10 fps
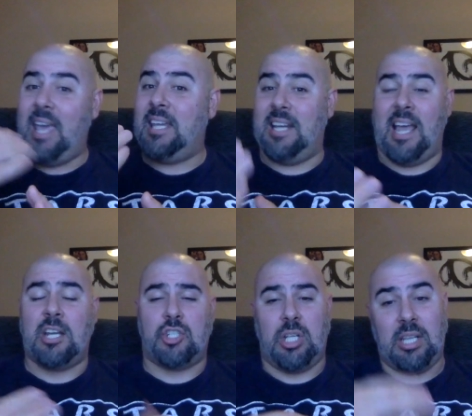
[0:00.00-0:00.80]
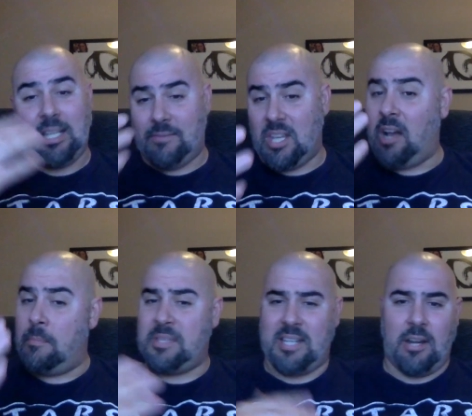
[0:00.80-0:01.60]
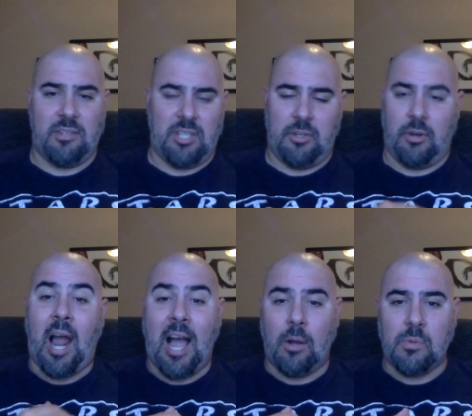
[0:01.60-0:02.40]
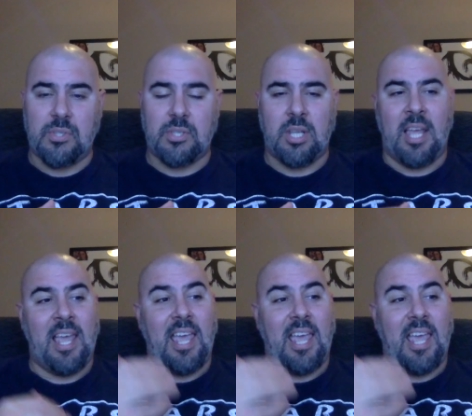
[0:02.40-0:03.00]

and it actually lives upstairs in her house.